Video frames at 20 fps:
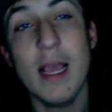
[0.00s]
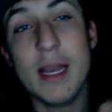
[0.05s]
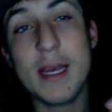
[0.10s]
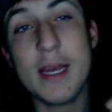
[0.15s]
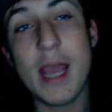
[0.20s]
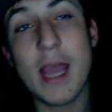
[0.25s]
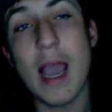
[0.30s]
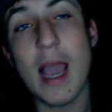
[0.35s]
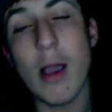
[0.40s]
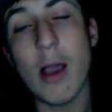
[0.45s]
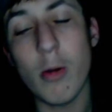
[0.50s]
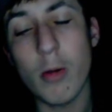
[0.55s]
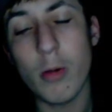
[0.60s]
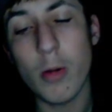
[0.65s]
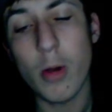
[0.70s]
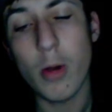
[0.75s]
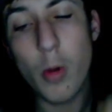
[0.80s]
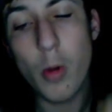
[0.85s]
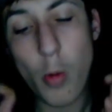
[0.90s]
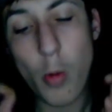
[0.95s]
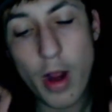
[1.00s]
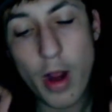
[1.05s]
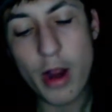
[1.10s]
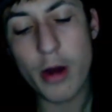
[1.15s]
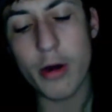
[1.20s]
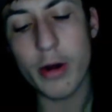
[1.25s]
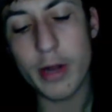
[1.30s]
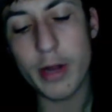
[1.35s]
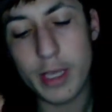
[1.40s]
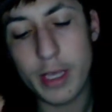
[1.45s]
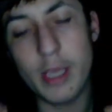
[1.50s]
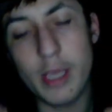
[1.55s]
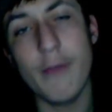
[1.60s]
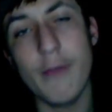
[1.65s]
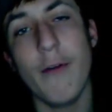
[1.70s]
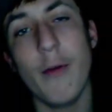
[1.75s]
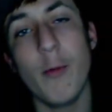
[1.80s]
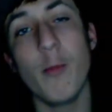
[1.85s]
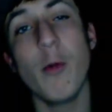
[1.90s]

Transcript: Now we're even.